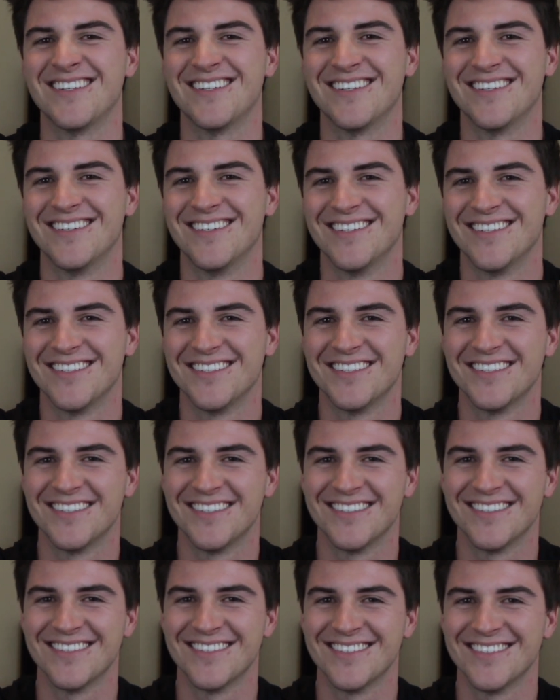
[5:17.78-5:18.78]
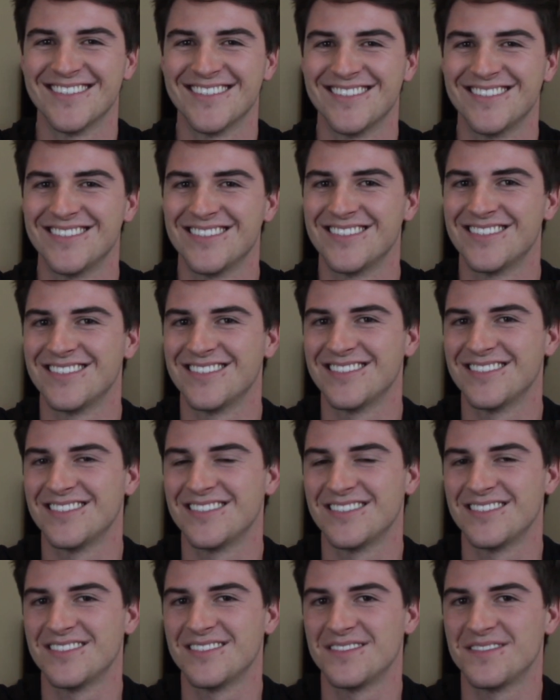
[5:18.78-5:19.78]

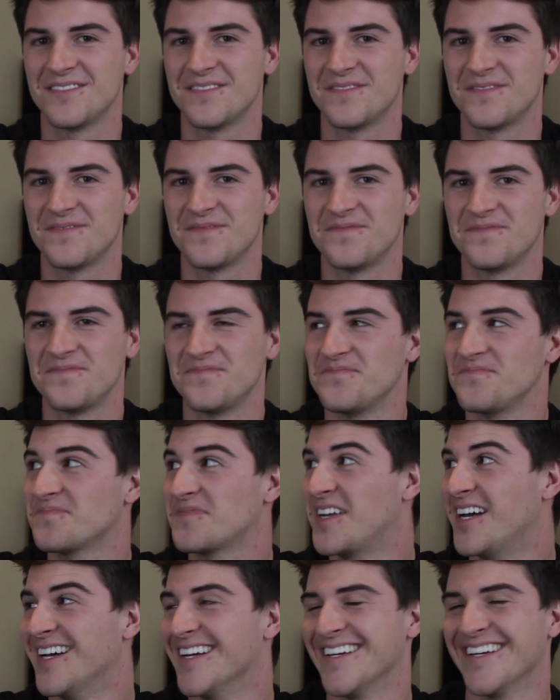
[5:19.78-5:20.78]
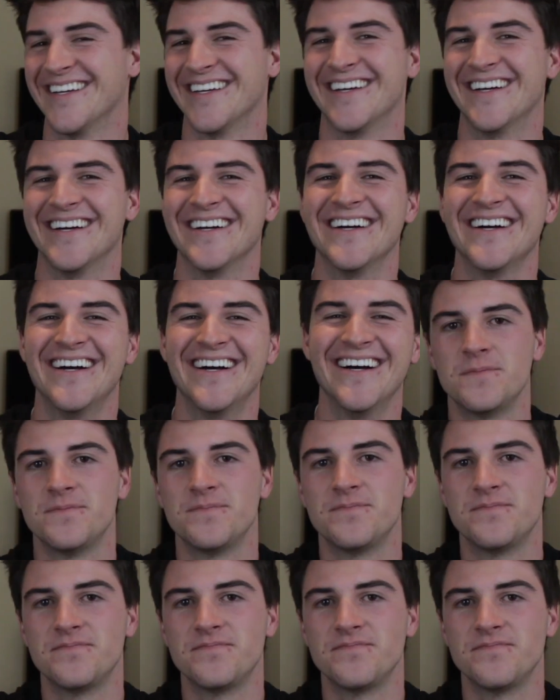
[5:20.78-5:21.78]

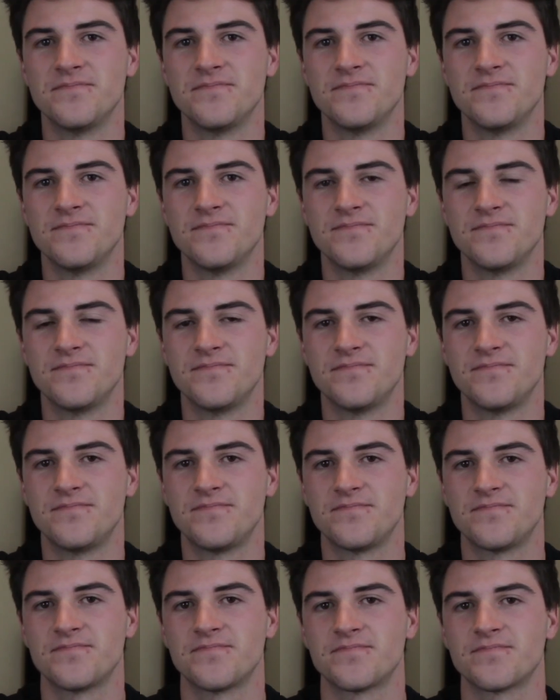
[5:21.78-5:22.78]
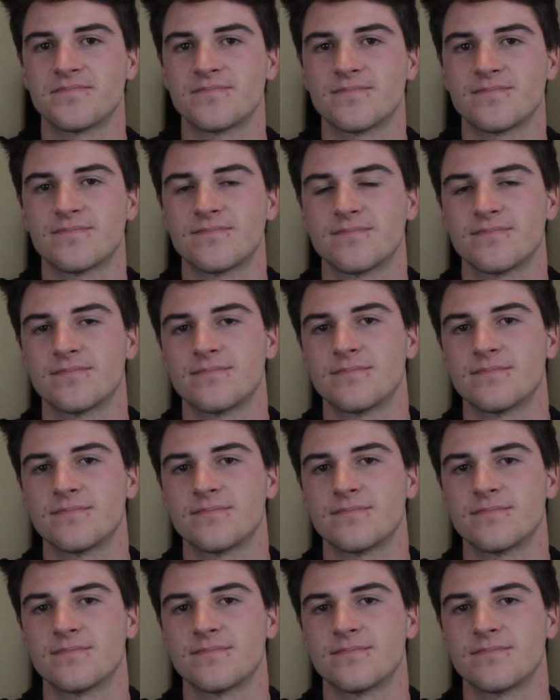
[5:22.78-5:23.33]
This person isn't speaking.